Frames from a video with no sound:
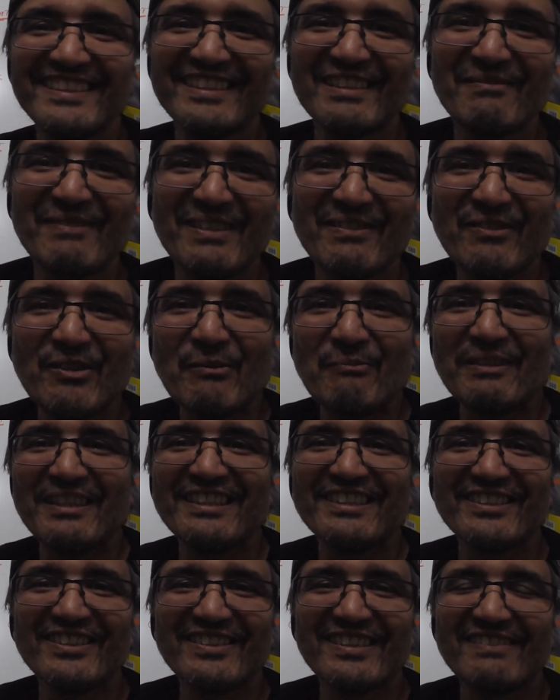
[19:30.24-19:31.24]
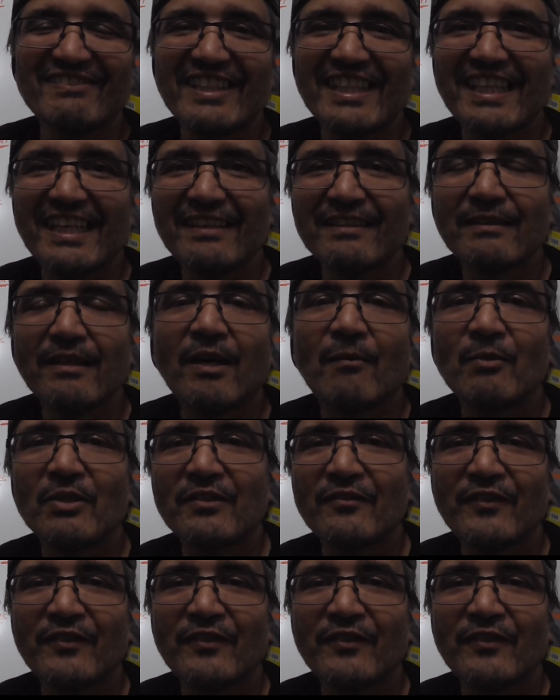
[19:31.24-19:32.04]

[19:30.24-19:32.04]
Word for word: it's a bit wobbly. Sorry about that. I'm on